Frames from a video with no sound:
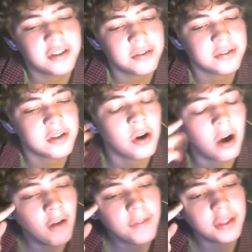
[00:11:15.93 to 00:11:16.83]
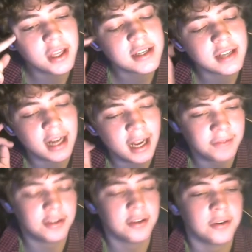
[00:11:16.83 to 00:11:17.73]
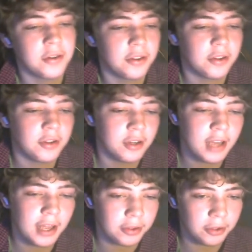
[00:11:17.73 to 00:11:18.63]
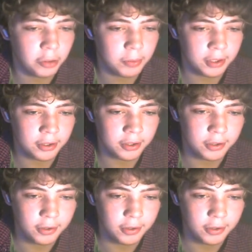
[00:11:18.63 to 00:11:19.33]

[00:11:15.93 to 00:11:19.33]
so of these, I'd have to go with the Deathloop, you know.